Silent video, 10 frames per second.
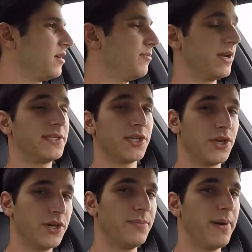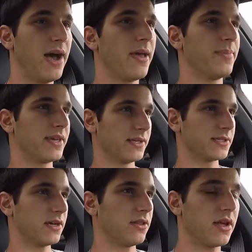But it's a good buy, because
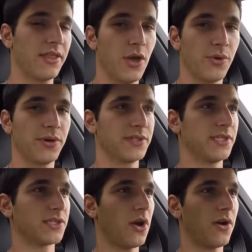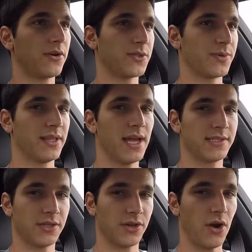a lot of the owners of these cars realize
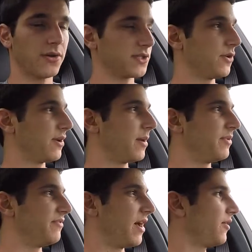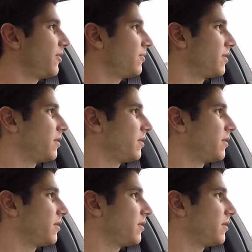that the car is going up in value.